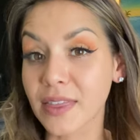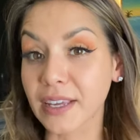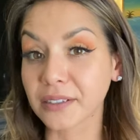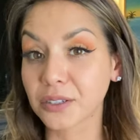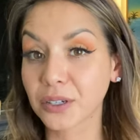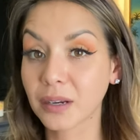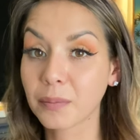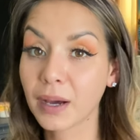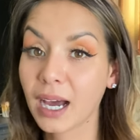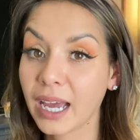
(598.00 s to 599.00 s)
things you
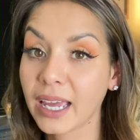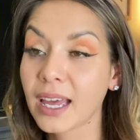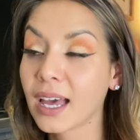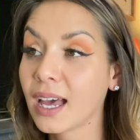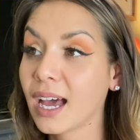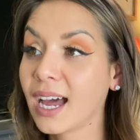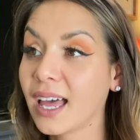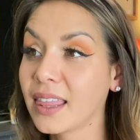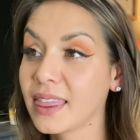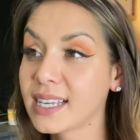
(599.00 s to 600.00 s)
could buy.
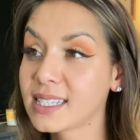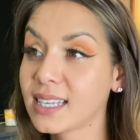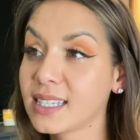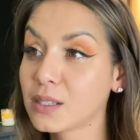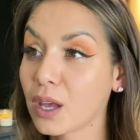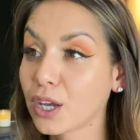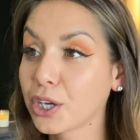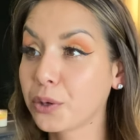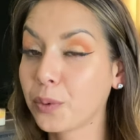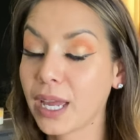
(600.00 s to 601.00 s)
This is a
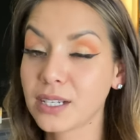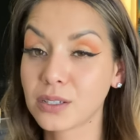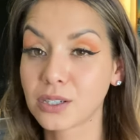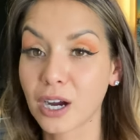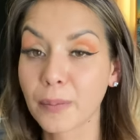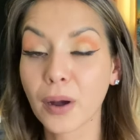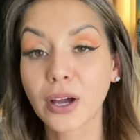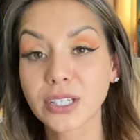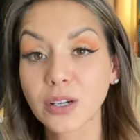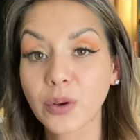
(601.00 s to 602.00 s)
good way to start
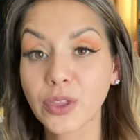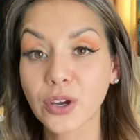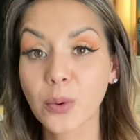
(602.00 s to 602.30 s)
bonding with your